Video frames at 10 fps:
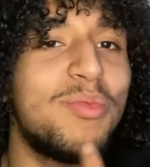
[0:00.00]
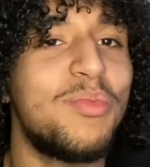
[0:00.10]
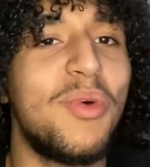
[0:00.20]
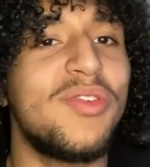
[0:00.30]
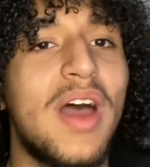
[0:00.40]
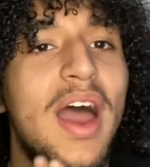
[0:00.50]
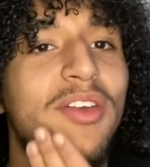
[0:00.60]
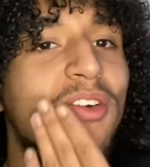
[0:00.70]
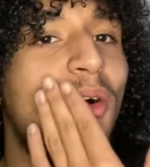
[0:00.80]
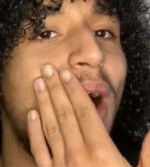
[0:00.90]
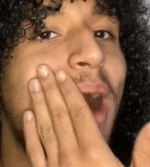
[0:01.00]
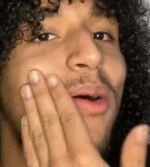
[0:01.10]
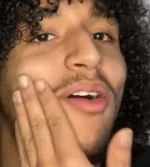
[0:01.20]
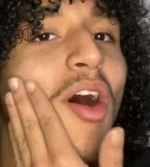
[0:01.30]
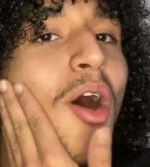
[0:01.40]
most of high school, I
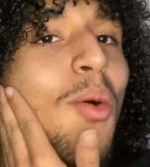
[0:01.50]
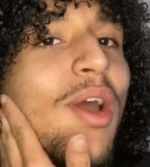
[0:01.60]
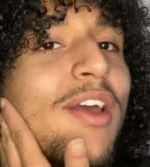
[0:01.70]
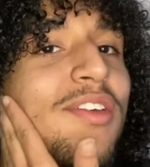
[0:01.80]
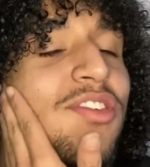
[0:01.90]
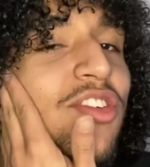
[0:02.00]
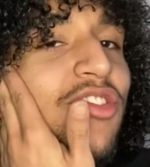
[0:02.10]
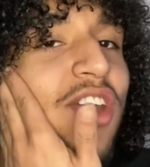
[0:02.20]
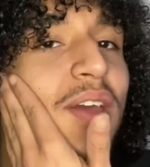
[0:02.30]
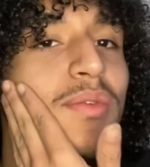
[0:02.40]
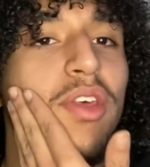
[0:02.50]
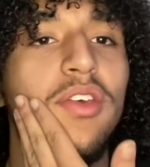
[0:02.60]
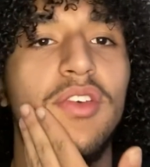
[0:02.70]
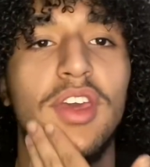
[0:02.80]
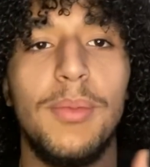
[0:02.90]
would always shave
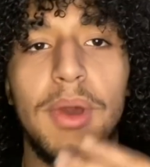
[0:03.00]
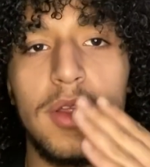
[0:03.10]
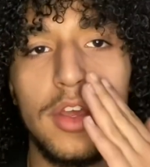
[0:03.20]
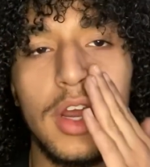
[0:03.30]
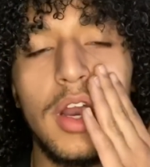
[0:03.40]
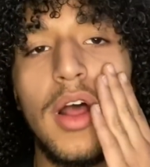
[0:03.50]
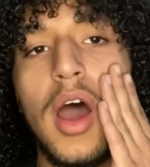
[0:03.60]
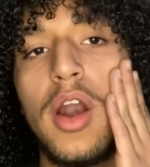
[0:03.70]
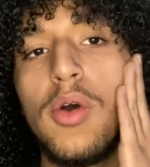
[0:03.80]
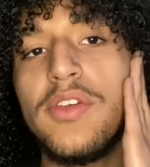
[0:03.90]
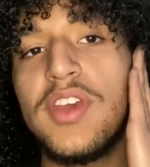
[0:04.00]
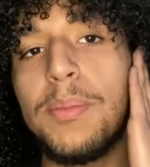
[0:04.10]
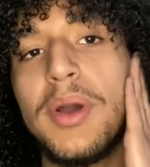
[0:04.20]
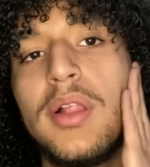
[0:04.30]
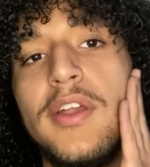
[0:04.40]
this and keep it clean. I'd always
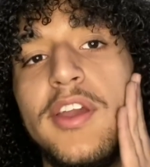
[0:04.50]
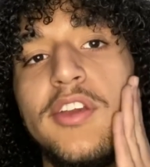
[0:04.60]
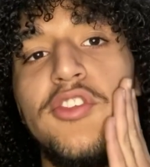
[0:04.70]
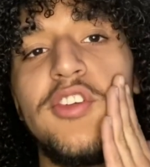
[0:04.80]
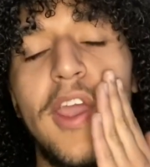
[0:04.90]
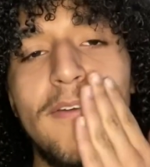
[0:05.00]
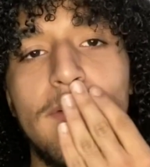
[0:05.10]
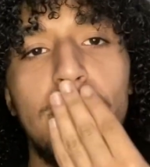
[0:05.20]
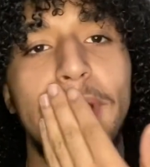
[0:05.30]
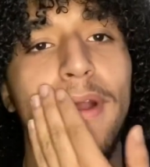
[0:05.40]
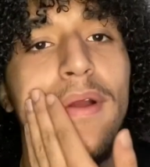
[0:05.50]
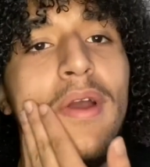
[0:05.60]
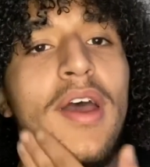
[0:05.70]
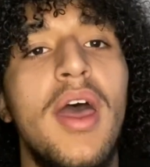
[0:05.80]
keep a clean shave up here.